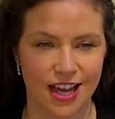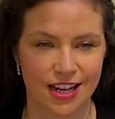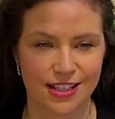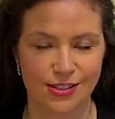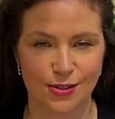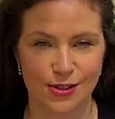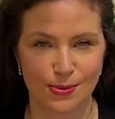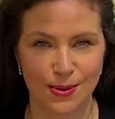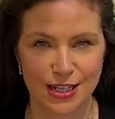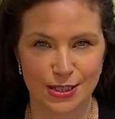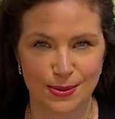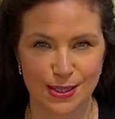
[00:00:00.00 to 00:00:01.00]
and it's on its way
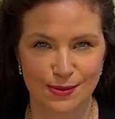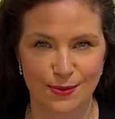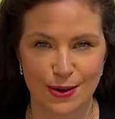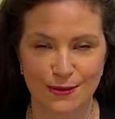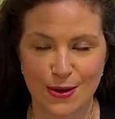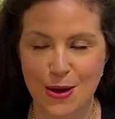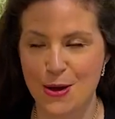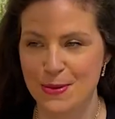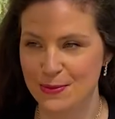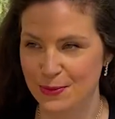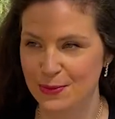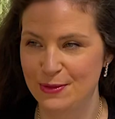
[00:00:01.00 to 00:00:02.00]
to its forever
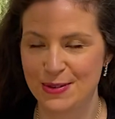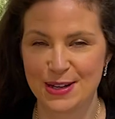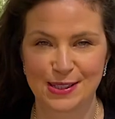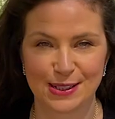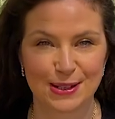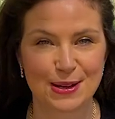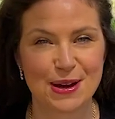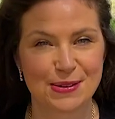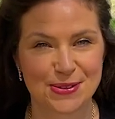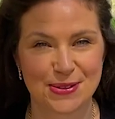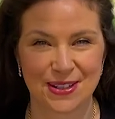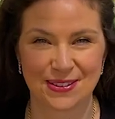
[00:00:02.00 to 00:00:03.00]
home. We've been asked to look
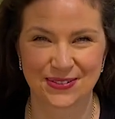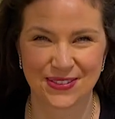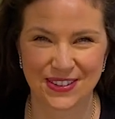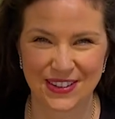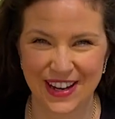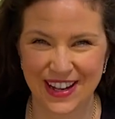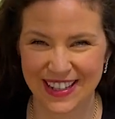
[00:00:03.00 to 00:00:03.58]
after it for